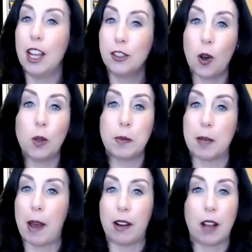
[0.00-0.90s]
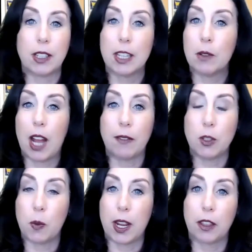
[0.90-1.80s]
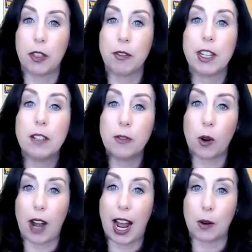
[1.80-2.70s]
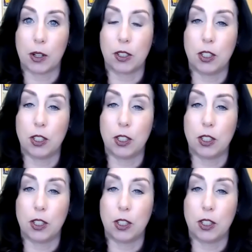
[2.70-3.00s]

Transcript: told me about how he would have to wait three to four hours